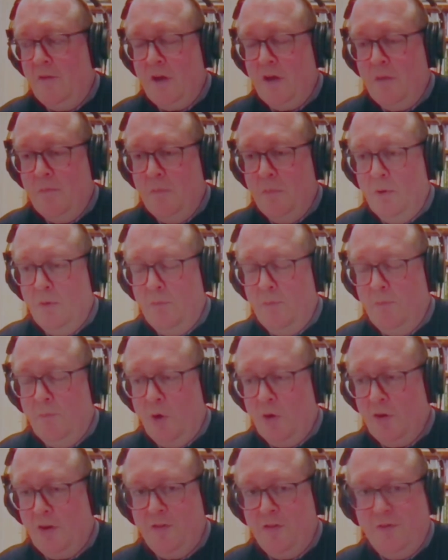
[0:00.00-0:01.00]

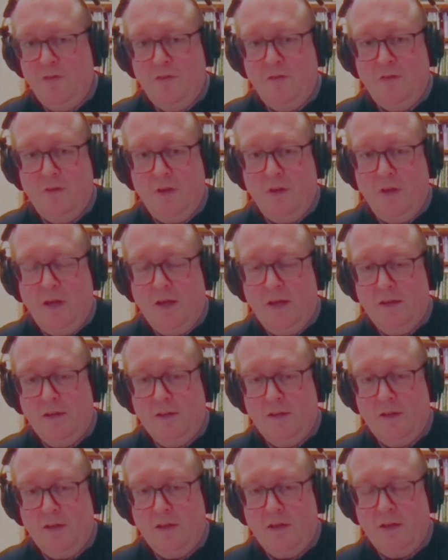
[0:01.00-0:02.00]
modest
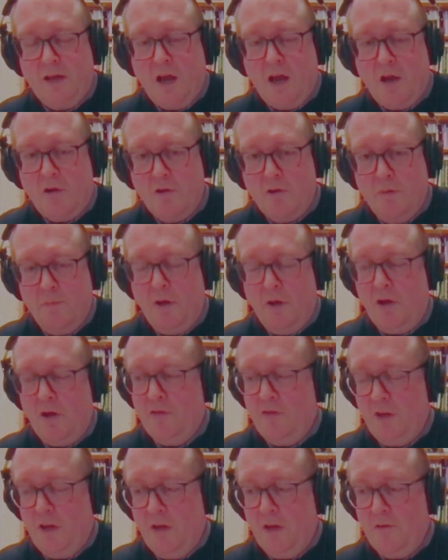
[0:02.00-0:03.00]
current
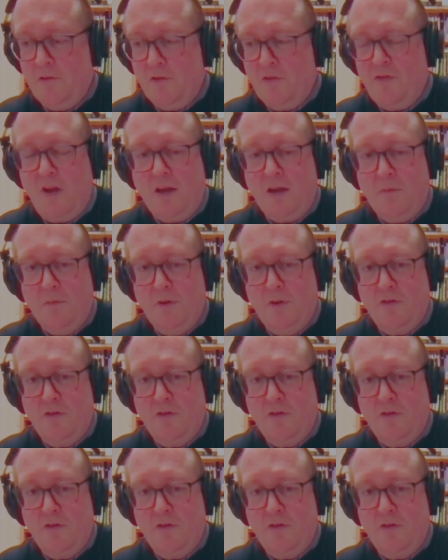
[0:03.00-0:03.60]
passing over a sediment